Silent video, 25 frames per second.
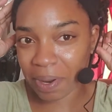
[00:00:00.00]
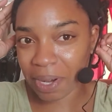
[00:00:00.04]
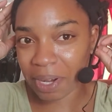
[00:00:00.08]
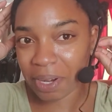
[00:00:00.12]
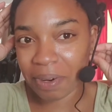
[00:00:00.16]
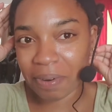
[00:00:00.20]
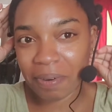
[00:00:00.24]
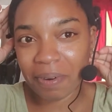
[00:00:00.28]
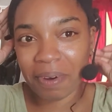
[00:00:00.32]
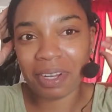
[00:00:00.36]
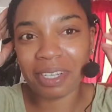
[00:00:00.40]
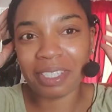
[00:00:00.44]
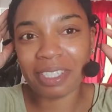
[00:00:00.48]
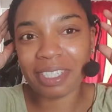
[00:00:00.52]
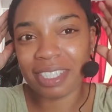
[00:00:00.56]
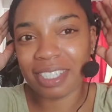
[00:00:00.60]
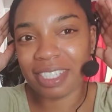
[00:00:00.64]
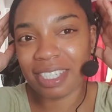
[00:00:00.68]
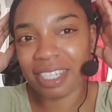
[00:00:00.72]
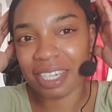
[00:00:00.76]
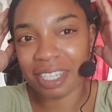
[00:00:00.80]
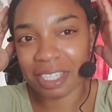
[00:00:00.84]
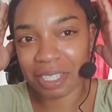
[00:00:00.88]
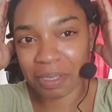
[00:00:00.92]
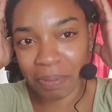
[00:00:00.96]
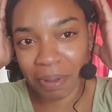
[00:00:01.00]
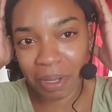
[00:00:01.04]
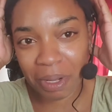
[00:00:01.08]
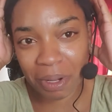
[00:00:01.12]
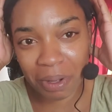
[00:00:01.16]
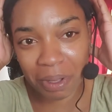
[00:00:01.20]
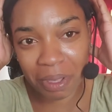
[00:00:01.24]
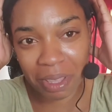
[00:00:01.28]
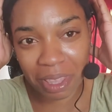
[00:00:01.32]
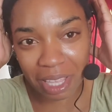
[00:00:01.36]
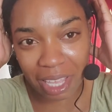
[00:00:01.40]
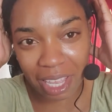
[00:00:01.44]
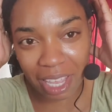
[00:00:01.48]
don't want to see this big old
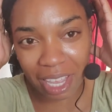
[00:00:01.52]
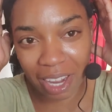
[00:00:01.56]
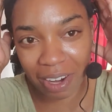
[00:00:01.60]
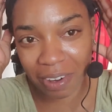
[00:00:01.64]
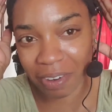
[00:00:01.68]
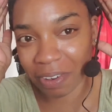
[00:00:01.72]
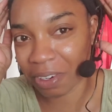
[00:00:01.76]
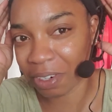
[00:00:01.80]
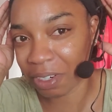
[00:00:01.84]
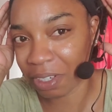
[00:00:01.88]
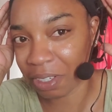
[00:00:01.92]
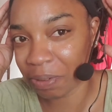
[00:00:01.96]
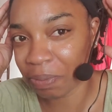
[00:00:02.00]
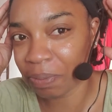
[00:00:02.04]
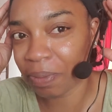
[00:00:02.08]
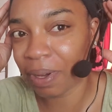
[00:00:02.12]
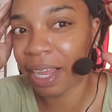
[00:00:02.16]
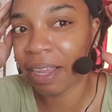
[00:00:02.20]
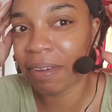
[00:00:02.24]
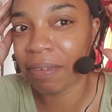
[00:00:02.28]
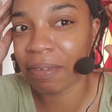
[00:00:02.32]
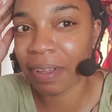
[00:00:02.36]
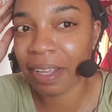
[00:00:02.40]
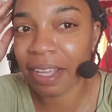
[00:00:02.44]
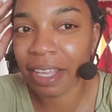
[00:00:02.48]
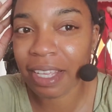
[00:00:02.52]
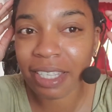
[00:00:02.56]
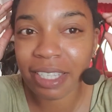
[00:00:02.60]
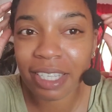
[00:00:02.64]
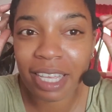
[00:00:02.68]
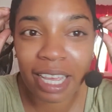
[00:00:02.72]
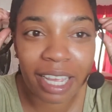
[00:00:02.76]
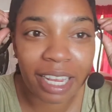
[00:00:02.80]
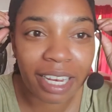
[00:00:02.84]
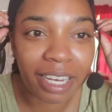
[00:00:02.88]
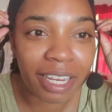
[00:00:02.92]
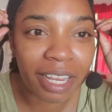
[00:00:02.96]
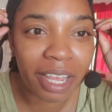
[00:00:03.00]
thing around my feet.
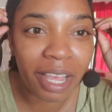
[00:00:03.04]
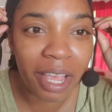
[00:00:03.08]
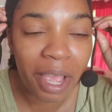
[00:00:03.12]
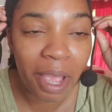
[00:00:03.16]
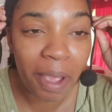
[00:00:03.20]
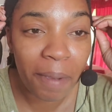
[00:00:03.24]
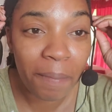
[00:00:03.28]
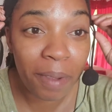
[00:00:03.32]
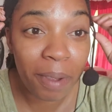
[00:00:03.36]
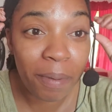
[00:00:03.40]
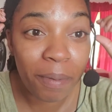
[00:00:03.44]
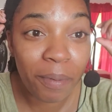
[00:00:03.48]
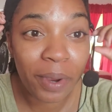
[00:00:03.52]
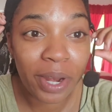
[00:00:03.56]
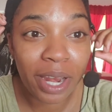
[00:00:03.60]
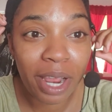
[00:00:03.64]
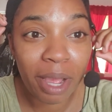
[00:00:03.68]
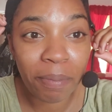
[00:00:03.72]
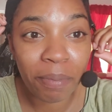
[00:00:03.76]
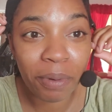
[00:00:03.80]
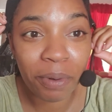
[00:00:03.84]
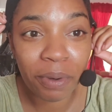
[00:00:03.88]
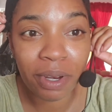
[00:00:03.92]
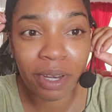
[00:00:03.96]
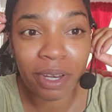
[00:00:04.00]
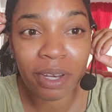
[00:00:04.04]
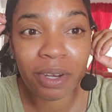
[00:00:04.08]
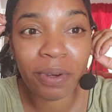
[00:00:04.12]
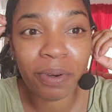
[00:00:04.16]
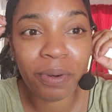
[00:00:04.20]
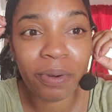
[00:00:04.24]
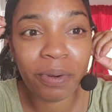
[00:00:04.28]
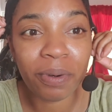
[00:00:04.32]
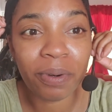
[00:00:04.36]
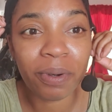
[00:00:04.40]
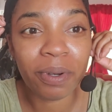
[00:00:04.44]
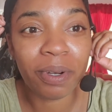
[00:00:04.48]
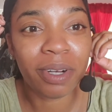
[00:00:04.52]
Maybe when I'm doing the
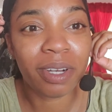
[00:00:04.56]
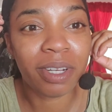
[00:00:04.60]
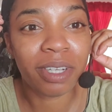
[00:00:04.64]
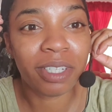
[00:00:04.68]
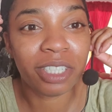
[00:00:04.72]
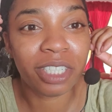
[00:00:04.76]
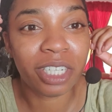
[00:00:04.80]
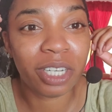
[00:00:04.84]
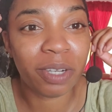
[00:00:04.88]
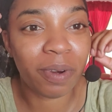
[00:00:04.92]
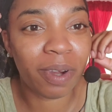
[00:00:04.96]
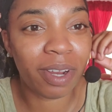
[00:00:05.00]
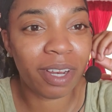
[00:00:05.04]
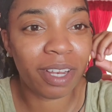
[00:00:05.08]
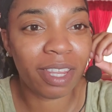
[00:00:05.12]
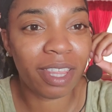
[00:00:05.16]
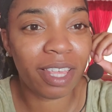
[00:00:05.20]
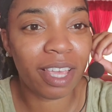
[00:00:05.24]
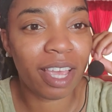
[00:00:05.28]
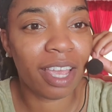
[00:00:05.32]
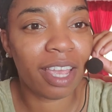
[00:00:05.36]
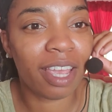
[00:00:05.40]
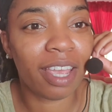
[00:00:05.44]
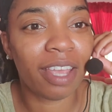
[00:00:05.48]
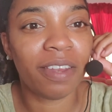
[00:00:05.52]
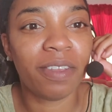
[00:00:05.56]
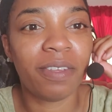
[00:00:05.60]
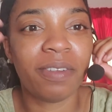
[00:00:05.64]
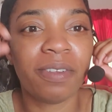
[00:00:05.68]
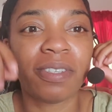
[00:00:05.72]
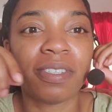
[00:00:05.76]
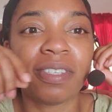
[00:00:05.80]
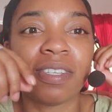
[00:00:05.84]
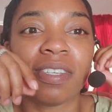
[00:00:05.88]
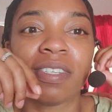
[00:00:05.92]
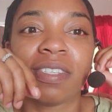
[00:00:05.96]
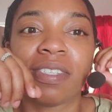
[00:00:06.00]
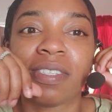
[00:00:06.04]
whole J1 thing I can use
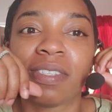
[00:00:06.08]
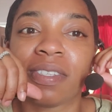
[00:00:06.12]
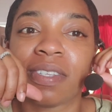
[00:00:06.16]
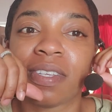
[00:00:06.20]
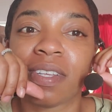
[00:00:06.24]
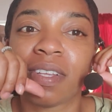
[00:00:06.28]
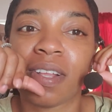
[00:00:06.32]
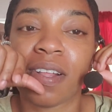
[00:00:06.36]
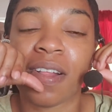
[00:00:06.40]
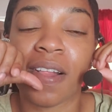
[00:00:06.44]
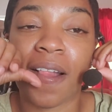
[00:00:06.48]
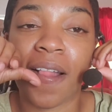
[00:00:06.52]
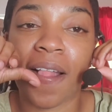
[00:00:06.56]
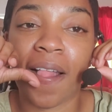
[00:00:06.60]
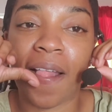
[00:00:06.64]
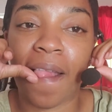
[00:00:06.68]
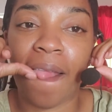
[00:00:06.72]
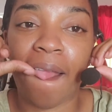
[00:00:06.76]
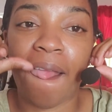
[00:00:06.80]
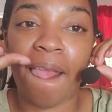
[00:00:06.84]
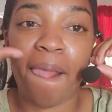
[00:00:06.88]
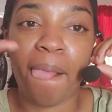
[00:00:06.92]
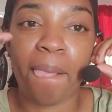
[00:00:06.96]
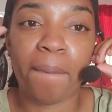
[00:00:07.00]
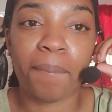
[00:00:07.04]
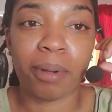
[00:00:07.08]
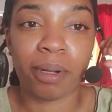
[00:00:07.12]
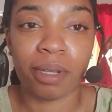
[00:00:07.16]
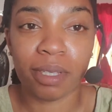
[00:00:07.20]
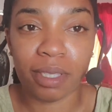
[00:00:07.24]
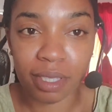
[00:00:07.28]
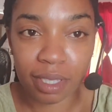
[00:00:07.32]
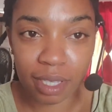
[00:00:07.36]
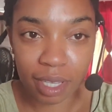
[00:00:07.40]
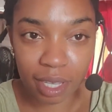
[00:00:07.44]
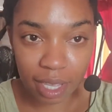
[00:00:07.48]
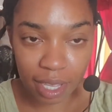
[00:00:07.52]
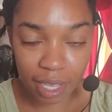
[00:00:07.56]
this.
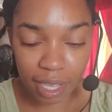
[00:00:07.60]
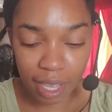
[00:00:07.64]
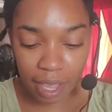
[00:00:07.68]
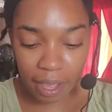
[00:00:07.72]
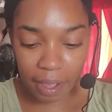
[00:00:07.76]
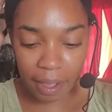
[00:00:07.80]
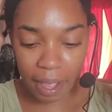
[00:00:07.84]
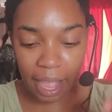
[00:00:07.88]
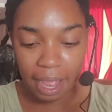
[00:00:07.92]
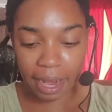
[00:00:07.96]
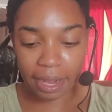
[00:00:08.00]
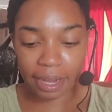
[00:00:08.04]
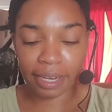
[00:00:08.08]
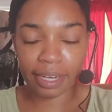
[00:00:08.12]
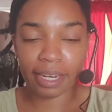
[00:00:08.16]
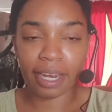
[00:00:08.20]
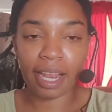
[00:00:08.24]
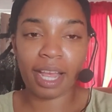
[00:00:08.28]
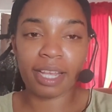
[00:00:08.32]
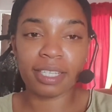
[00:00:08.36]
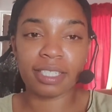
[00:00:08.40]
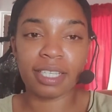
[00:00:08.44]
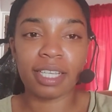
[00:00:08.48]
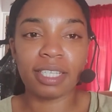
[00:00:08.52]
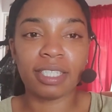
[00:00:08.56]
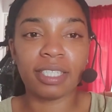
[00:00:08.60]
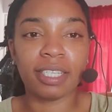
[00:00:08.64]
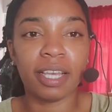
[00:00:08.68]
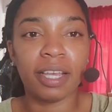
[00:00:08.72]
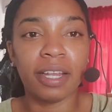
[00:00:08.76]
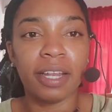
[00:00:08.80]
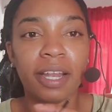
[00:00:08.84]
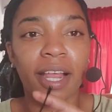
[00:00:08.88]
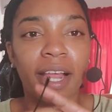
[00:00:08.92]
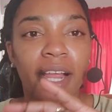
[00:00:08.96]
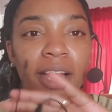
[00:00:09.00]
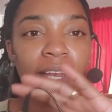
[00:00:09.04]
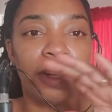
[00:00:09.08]
But yeah, and as I
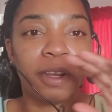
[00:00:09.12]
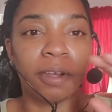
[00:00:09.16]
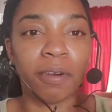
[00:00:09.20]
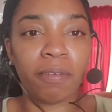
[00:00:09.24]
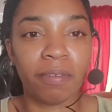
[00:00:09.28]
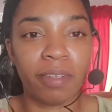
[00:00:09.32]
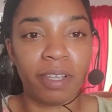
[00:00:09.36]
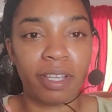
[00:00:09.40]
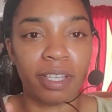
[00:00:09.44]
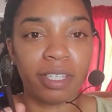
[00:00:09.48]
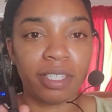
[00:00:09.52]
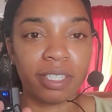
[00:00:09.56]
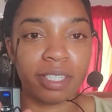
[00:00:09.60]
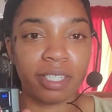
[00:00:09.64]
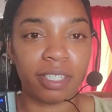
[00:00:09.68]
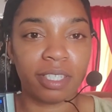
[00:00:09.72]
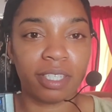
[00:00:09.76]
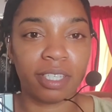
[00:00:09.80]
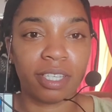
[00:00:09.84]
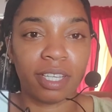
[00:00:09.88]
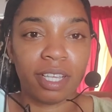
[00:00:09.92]
said, I love this